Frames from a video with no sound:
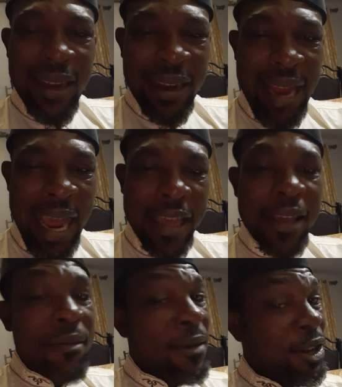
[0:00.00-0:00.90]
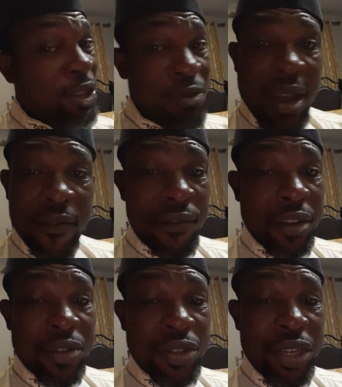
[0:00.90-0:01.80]
Like, you are
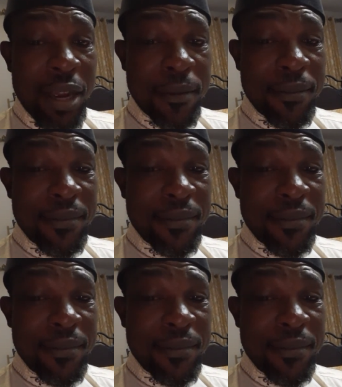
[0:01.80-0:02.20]
free to share.